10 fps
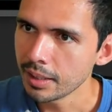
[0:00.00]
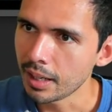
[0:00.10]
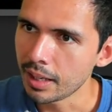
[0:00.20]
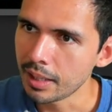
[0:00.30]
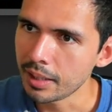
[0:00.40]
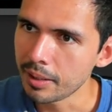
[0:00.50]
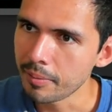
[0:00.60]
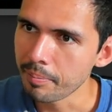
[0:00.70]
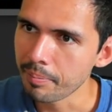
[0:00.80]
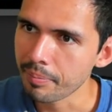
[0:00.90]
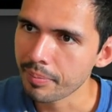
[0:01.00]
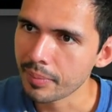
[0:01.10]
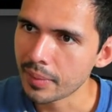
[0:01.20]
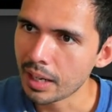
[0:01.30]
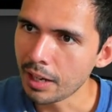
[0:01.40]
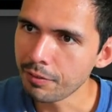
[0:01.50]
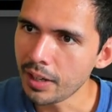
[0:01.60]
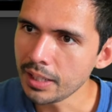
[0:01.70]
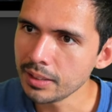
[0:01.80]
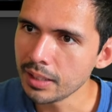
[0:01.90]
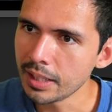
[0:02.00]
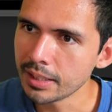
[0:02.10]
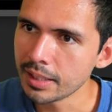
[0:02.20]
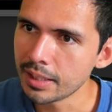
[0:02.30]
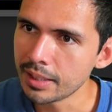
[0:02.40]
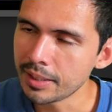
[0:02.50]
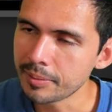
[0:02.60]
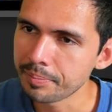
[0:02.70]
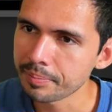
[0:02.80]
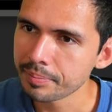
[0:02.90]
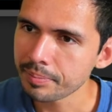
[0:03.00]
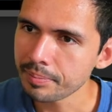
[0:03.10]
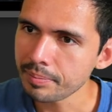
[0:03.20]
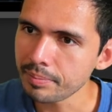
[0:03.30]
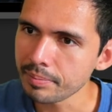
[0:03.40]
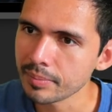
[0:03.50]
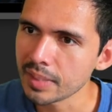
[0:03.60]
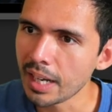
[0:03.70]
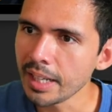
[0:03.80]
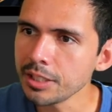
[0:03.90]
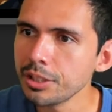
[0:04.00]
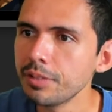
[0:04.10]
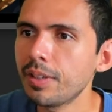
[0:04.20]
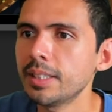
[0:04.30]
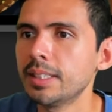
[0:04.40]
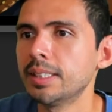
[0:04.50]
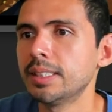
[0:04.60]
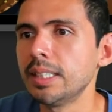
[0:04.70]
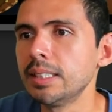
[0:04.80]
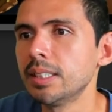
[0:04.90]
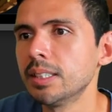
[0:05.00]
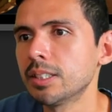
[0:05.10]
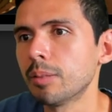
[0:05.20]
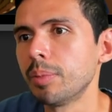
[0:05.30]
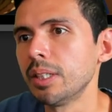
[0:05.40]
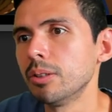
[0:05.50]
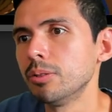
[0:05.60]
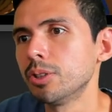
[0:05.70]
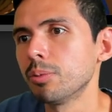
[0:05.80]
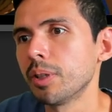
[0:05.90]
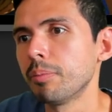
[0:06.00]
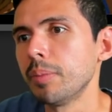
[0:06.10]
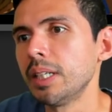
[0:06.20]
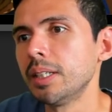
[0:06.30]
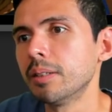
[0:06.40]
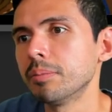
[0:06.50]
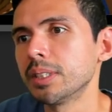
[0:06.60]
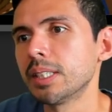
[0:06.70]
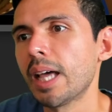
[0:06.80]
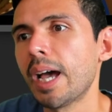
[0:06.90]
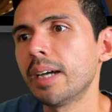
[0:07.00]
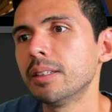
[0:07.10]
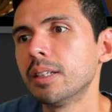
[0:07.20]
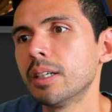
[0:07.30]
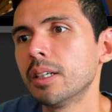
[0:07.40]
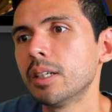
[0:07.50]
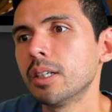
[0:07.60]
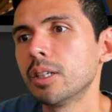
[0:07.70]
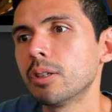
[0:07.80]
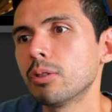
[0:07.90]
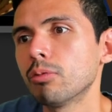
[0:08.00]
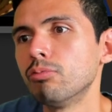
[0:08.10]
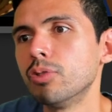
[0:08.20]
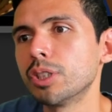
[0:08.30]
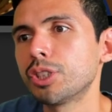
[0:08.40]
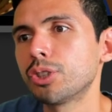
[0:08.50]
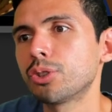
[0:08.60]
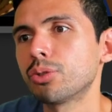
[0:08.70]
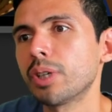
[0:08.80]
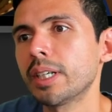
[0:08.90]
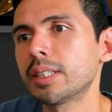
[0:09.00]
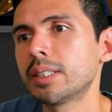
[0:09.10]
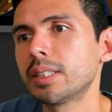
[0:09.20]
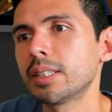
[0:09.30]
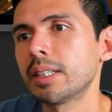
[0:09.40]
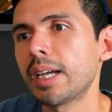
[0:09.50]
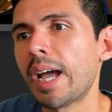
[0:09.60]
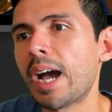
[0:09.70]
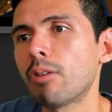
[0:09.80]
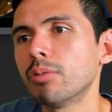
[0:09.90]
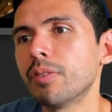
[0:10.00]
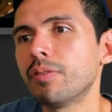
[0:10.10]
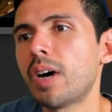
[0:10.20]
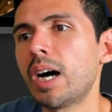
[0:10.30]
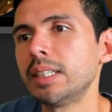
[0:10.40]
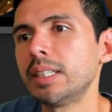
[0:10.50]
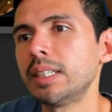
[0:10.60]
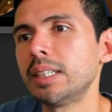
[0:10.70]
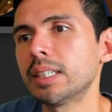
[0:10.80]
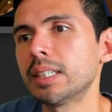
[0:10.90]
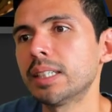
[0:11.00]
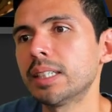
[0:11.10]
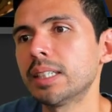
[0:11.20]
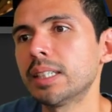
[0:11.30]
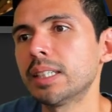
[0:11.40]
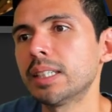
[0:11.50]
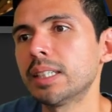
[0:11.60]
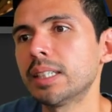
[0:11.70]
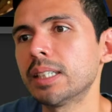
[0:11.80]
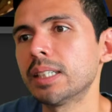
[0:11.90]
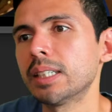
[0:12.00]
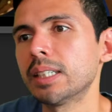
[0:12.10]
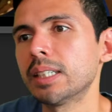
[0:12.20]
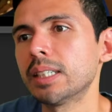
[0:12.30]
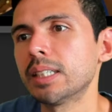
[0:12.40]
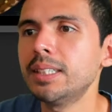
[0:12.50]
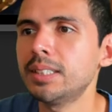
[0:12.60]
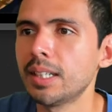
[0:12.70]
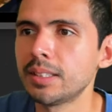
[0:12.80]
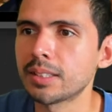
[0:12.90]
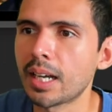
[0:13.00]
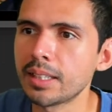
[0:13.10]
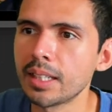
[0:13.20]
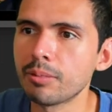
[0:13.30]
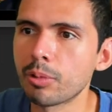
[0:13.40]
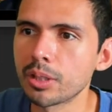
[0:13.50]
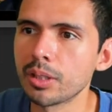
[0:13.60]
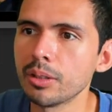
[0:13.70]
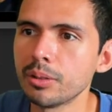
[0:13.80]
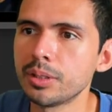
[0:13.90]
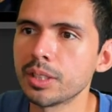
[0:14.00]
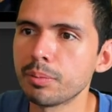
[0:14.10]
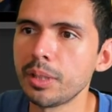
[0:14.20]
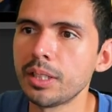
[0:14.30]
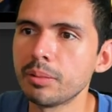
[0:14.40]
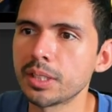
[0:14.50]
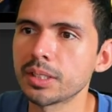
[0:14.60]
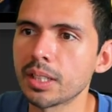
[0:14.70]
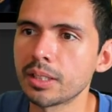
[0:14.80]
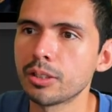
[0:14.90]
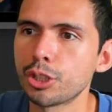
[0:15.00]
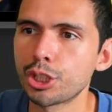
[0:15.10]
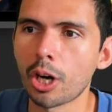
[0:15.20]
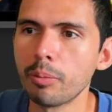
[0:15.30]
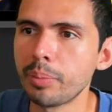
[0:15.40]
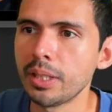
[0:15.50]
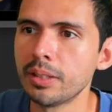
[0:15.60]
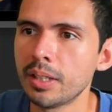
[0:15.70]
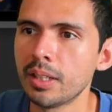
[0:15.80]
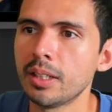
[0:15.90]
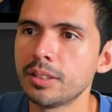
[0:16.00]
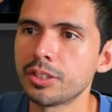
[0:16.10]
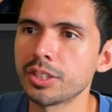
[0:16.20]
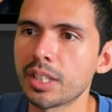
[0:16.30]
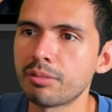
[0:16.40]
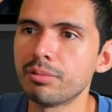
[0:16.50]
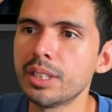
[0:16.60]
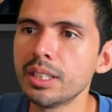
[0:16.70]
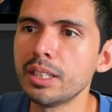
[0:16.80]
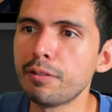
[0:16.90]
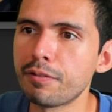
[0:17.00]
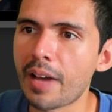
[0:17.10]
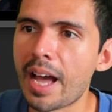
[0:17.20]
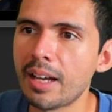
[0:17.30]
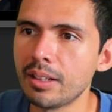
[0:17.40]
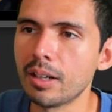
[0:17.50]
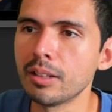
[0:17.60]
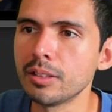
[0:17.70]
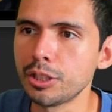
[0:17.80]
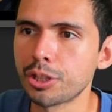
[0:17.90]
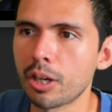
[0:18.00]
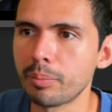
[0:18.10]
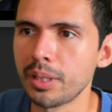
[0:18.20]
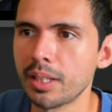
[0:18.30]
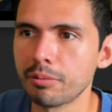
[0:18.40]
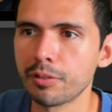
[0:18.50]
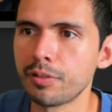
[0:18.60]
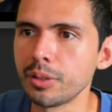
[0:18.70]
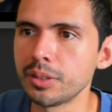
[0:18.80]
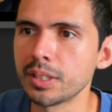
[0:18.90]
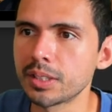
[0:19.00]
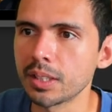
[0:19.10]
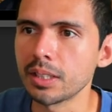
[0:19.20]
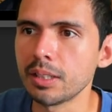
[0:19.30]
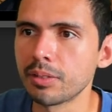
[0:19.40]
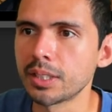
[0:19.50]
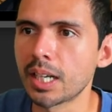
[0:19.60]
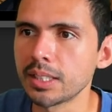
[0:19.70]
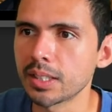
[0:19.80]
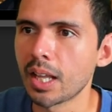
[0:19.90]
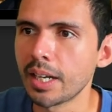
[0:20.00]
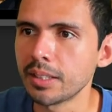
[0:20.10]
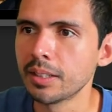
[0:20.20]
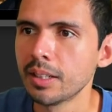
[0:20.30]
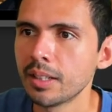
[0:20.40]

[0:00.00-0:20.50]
I find like... I actually find that it's easiest to be loose with mediums that restrict how refined I can get. So for my taste, I think one of the loosest mediums is like Sharpie. Just like really fat, ugly Sharpie that refuses to leave a nice line.